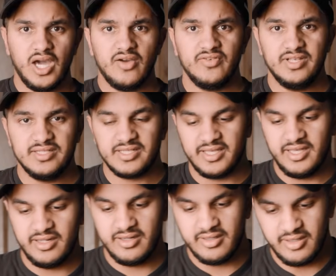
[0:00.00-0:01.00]
have is,
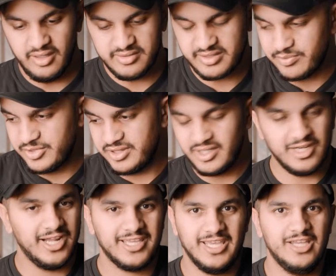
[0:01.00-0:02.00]
again, something that
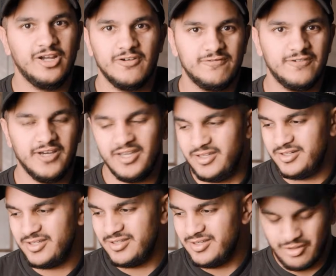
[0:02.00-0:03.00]
I cannot
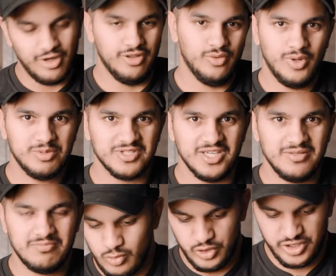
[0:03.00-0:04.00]
find on the website,
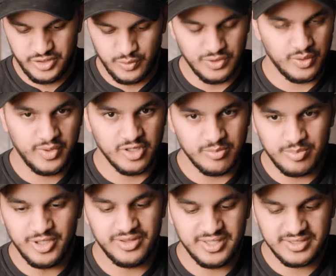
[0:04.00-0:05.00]
which is really weird,
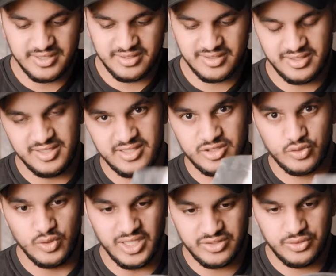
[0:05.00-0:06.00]
but this is the
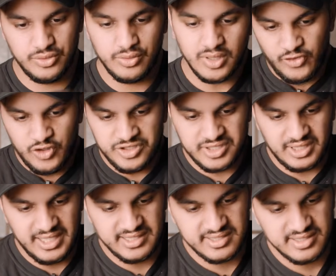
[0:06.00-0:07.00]
Seratu. First
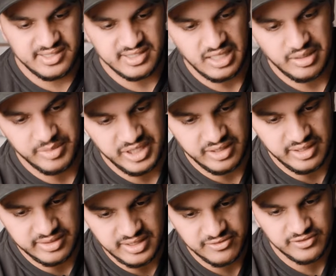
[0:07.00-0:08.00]
glances, I mean,
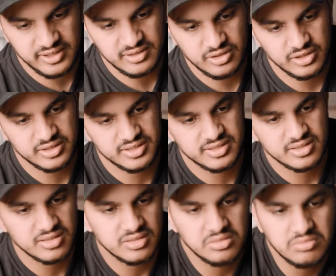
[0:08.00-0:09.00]
it definitely
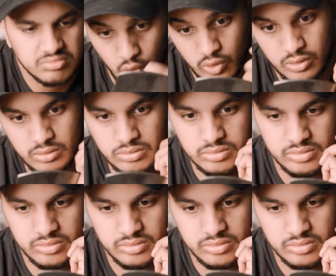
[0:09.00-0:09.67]
looks cool.